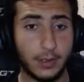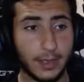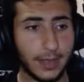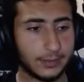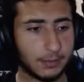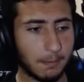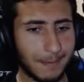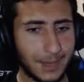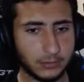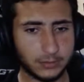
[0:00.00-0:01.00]
And
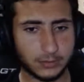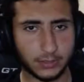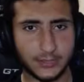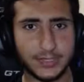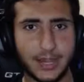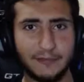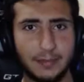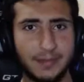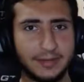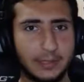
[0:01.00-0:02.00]
Mount doesn't have the
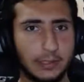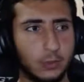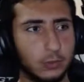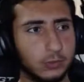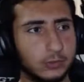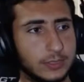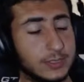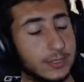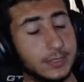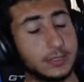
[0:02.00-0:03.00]
mentality, oh, this
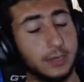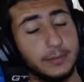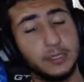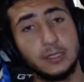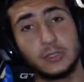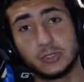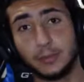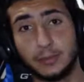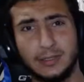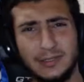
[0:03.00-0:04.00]
guy's coming here, so I'm
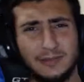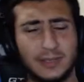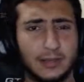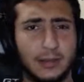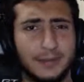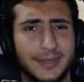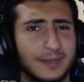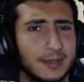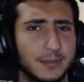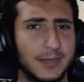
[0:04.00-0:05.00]
going to leave the club. That
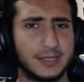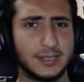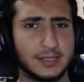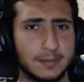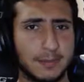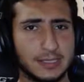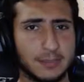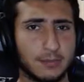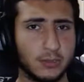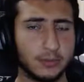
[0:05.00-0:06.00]
doesn't make sense. Mason
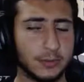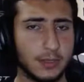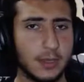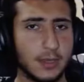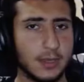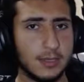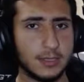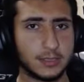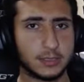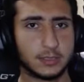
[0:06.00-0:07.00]
Mount
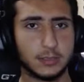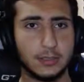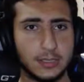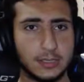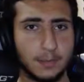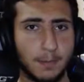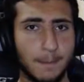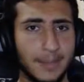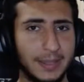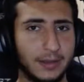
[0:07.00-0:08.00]
is
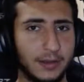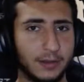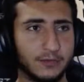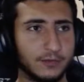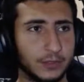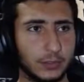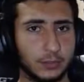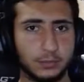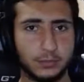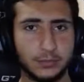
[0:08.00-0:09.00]
made out of,
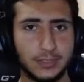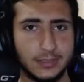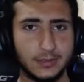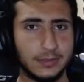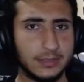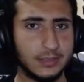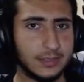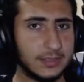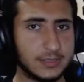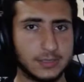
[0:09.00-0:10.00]

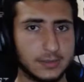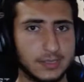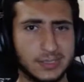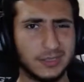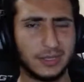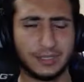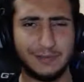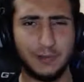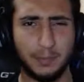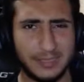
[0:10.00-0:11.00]
he's not going to
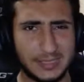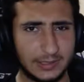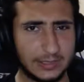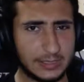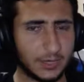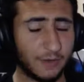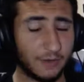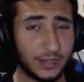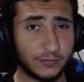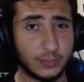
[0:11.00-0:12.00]
give up easily. He's going to
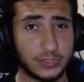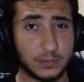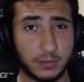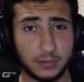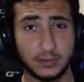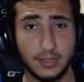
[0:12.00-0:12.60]
fight for his spot.